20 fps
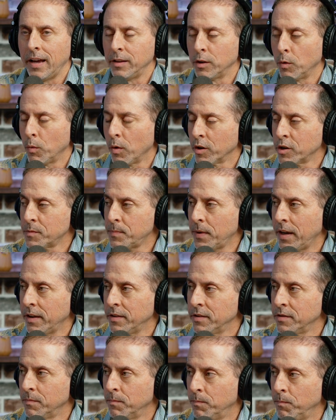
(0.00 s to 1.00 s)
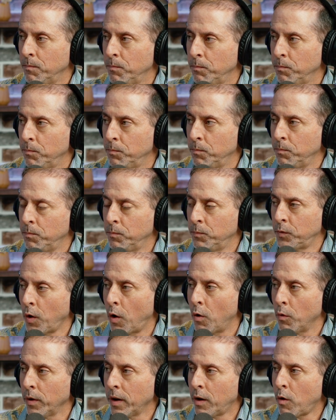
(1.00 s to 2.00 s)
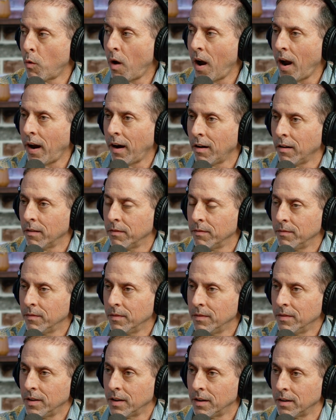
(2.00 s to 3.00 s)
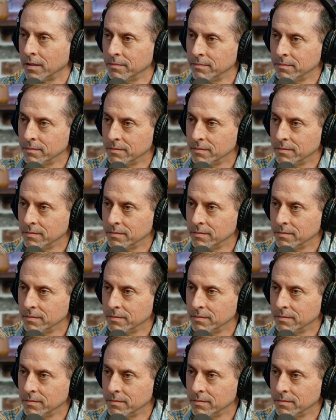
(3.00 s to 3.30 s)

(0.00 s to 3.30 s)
in the workspace don't require a